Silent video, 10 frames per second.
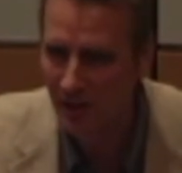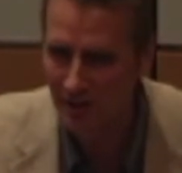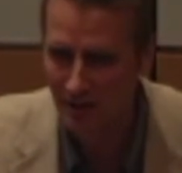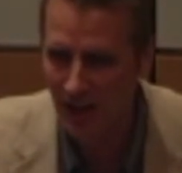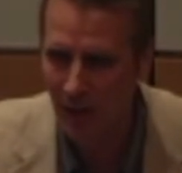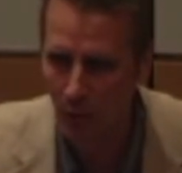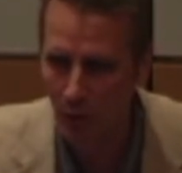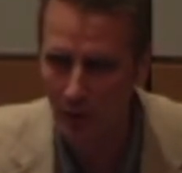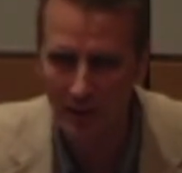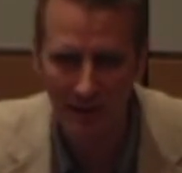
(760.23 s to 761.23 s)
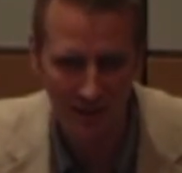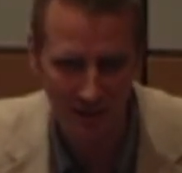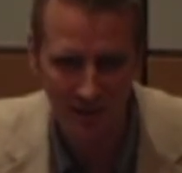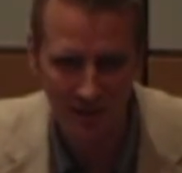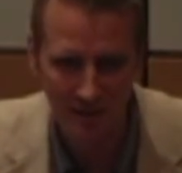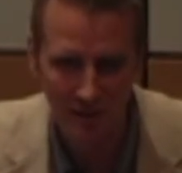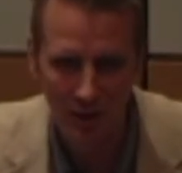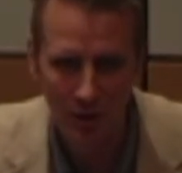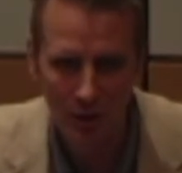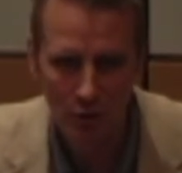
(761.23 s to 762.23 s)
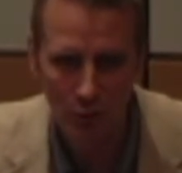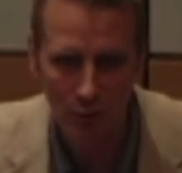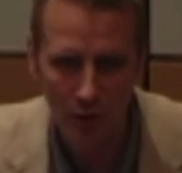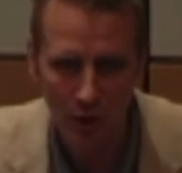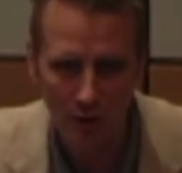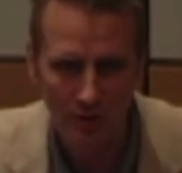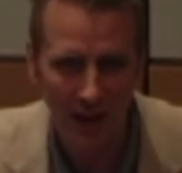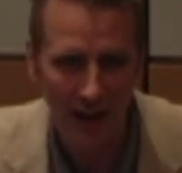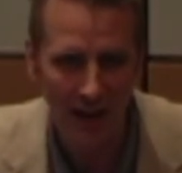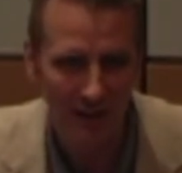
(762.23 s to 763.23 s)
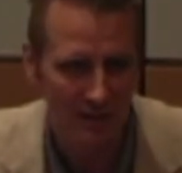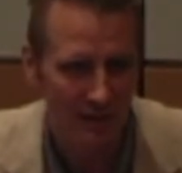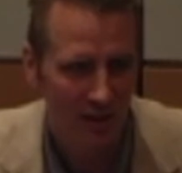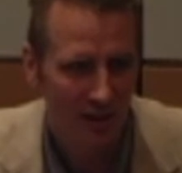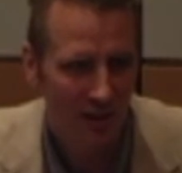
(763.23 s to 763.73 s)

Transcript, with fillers: is not what we think it is. True false has.